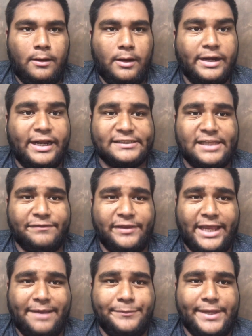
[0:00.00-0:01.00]
All right, next off, the
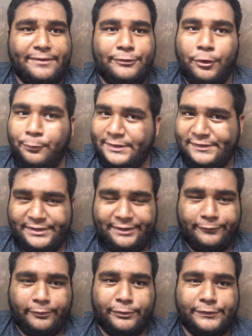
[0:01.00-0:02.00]
game that no one's
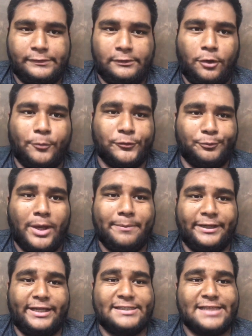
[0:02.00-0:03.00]
looking forward to, Lobos
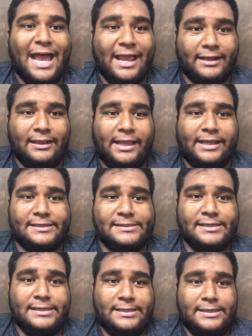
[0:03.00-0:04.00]
BUAP against Atlas.